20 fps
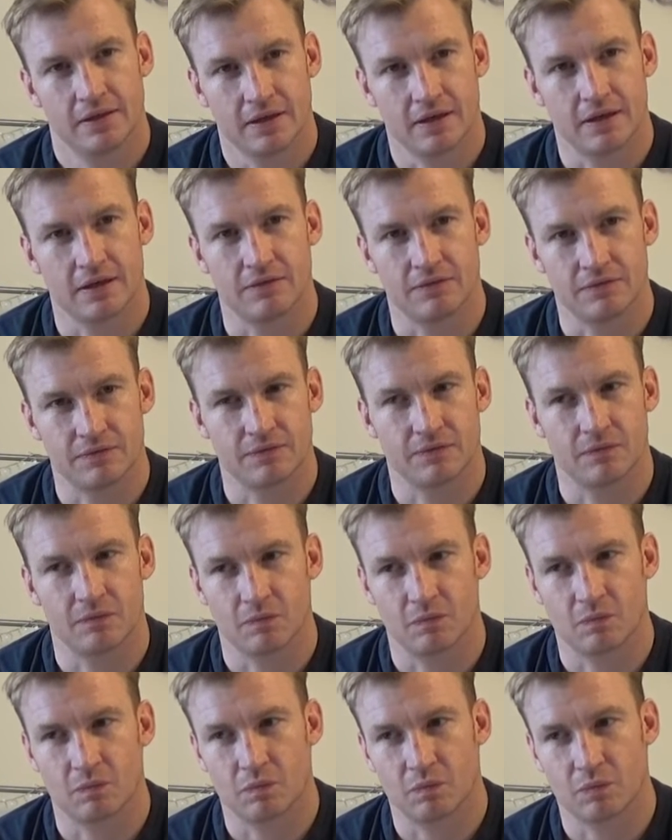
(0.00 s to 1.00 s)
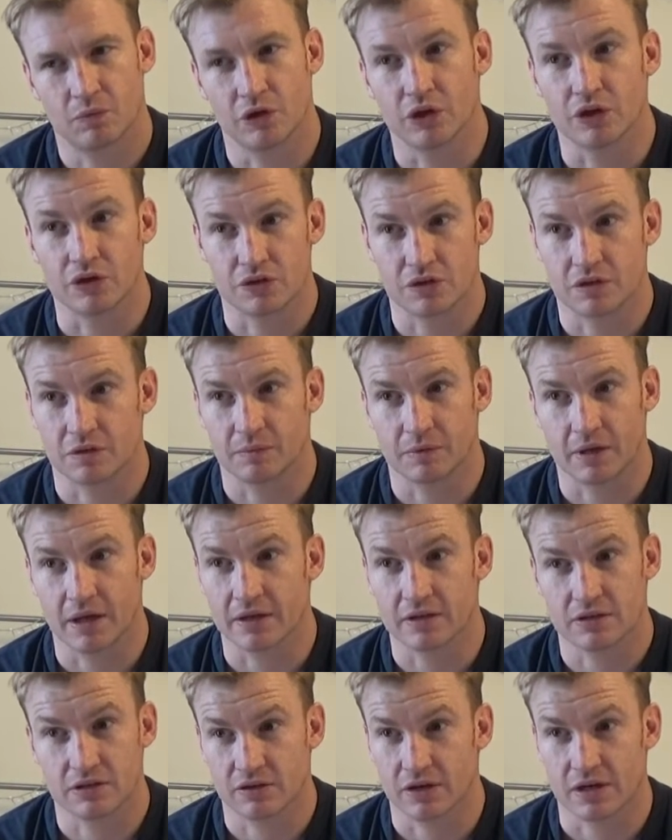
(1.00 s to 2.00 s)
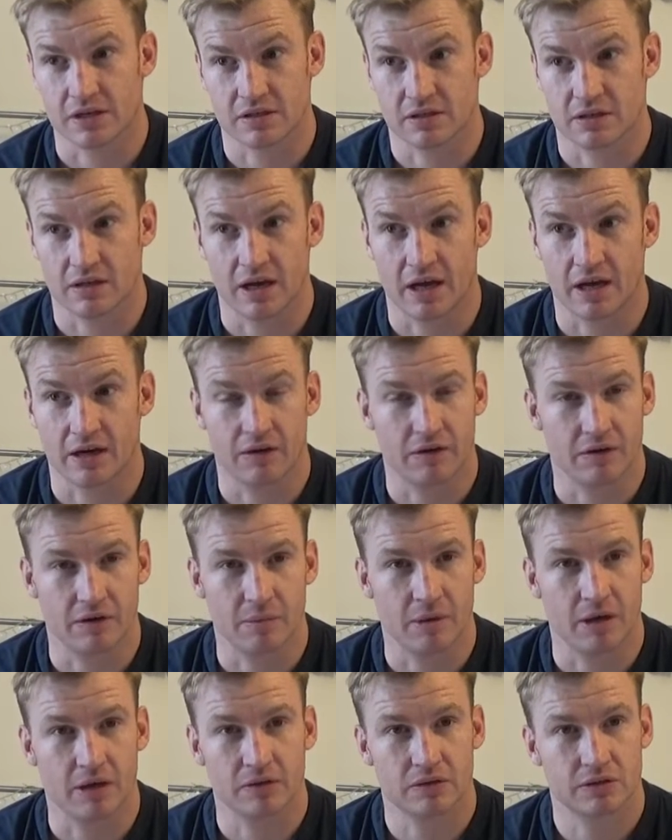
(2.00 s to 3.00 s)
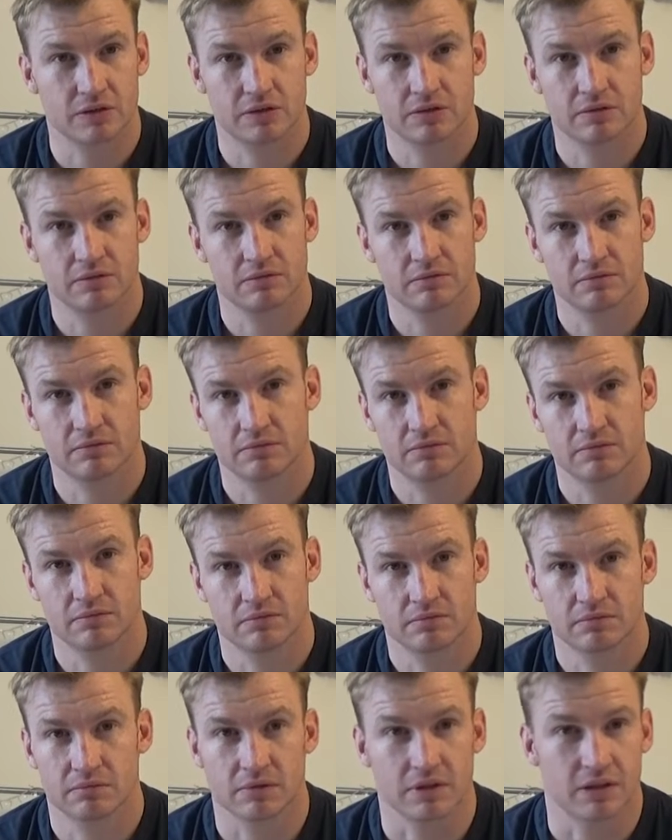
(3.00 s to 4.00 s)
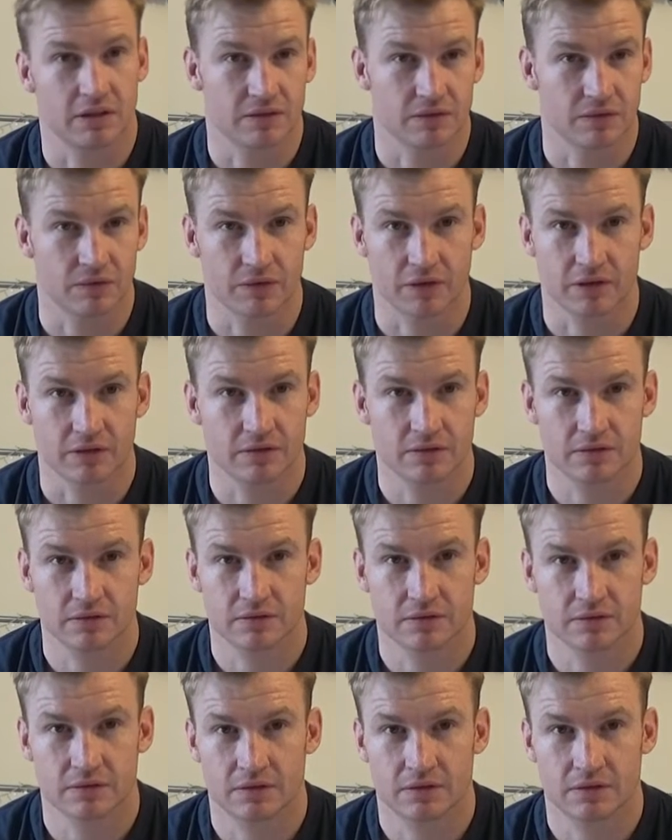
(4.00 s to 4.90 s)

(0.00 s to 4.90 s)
I've used to get stressed and angry about the little things.